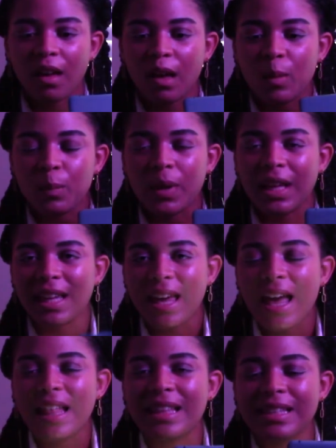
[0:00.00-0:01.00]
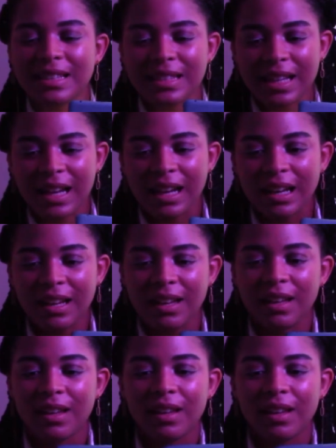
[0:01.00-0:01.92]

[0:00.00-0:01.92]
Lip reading: But again, the scene